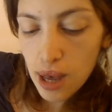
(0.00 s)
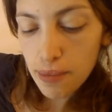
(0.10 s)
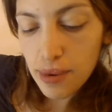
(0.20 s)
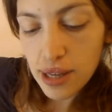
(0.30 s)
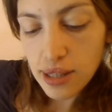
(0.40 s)

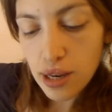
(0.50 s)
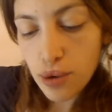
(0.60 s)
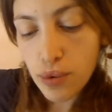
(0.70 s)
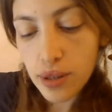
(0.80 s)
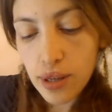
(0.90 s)
Place the
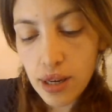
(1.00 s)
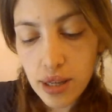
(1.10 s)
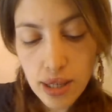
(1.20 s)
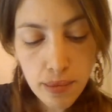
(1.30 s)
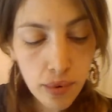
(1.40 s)
liquid in a
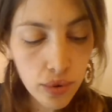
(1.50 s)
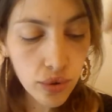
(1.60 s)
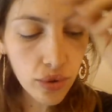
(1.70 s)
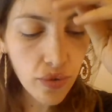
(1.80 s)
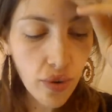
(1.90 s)

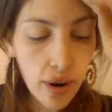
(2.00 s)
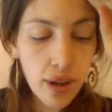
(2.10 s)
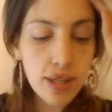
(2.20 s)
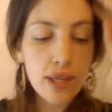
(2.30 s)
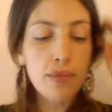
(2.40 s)
separatory
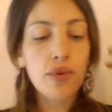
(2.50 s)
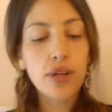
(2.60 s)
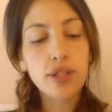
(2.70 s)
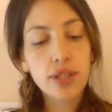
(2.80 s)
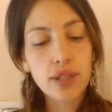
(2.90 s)
funnel,
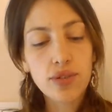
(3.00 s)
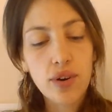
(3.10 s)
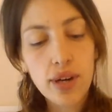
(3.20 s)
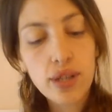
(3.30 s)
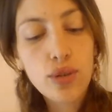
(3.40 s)
separate it and
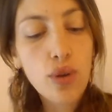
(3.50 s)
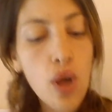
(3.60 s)
dry it